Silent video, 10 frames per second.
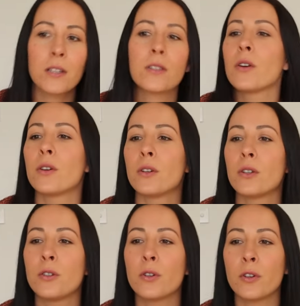So
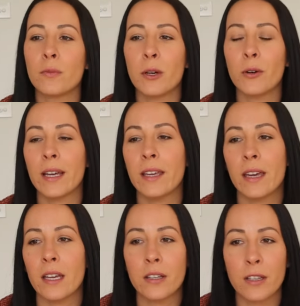you could have been on either
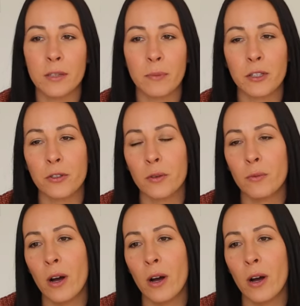end of the spectrum